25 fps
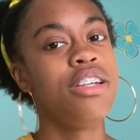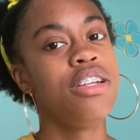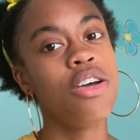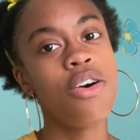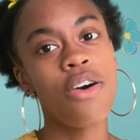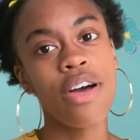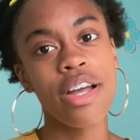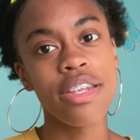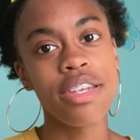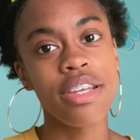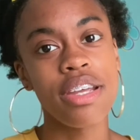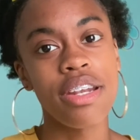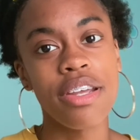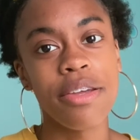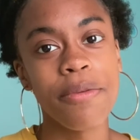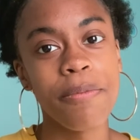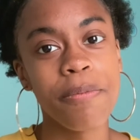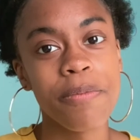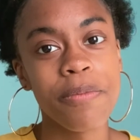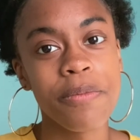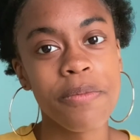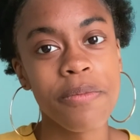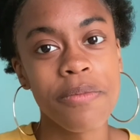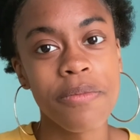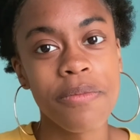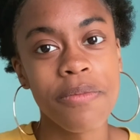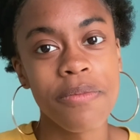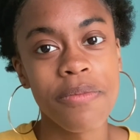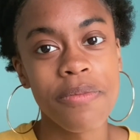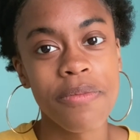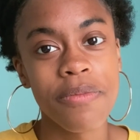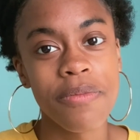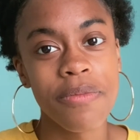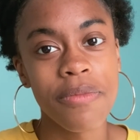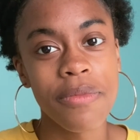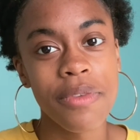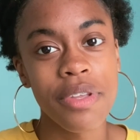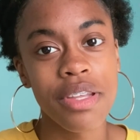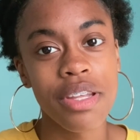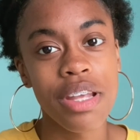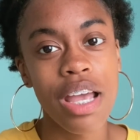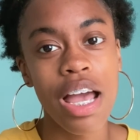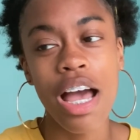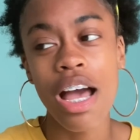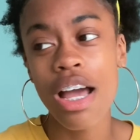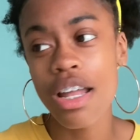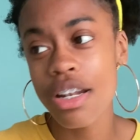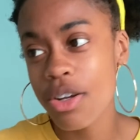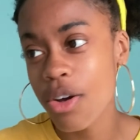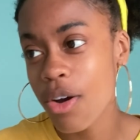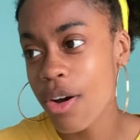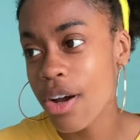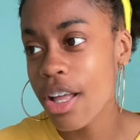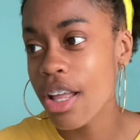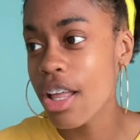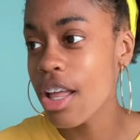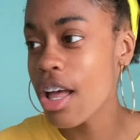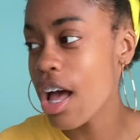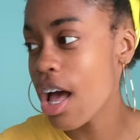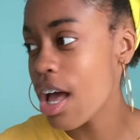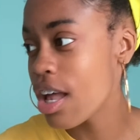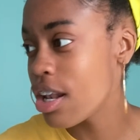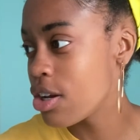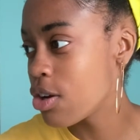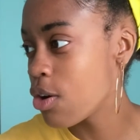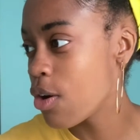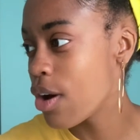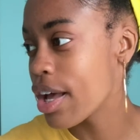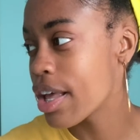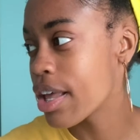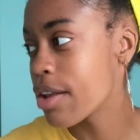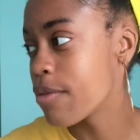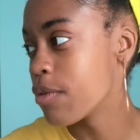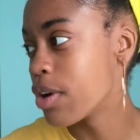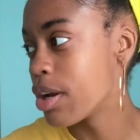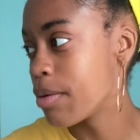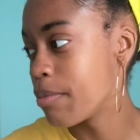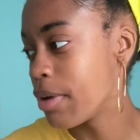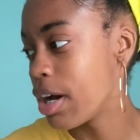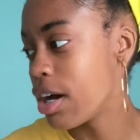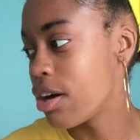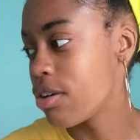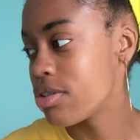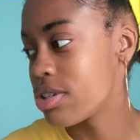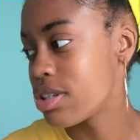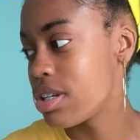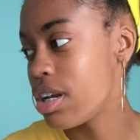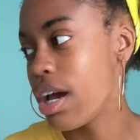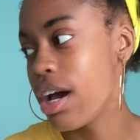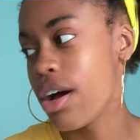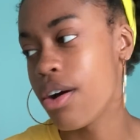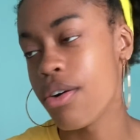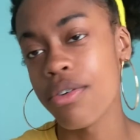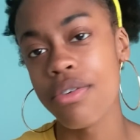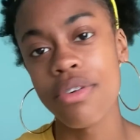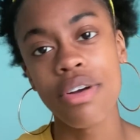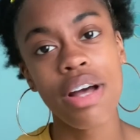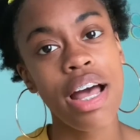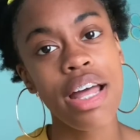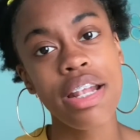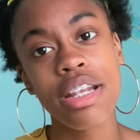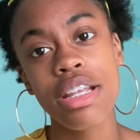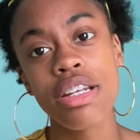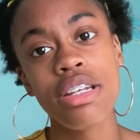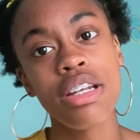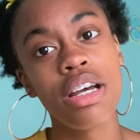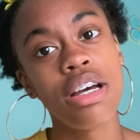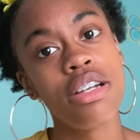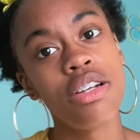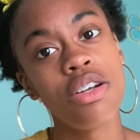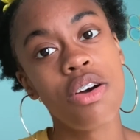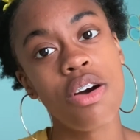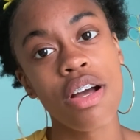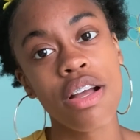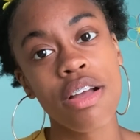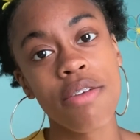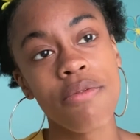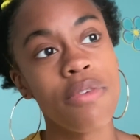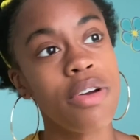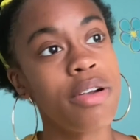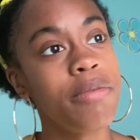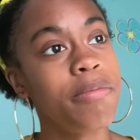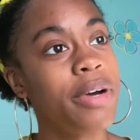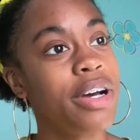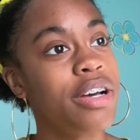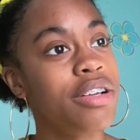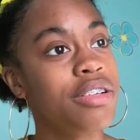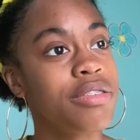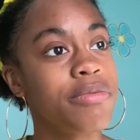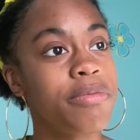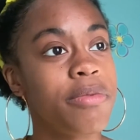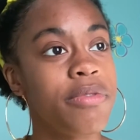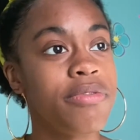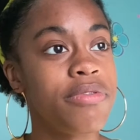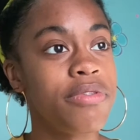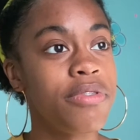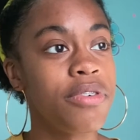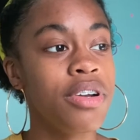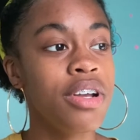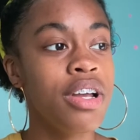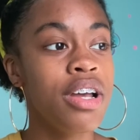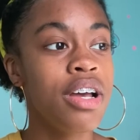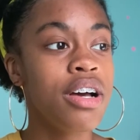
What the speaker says: No, I didn't. I know I can run miles now. I did not know I can run miles before.